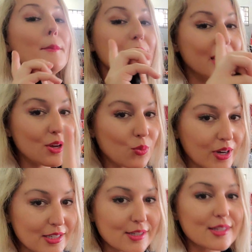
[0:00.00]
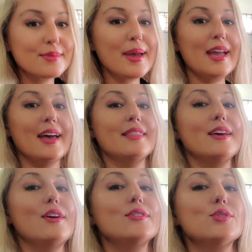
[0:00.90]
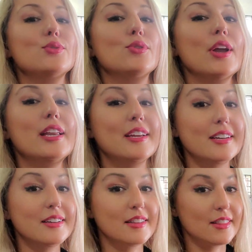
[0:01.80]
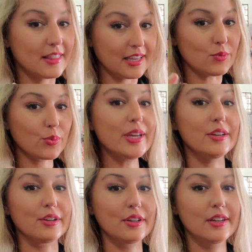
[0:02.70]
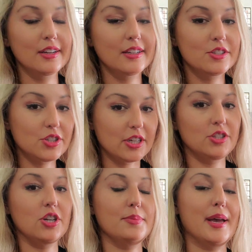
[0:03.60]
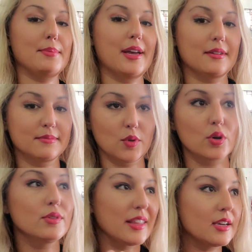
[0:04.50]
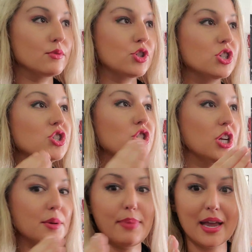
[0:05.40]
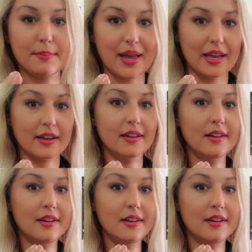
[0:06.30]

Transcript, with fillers: But he was the man that also created the real Chitty Chitty Bang Bang. Or I think it was just Chitty Bang Bang.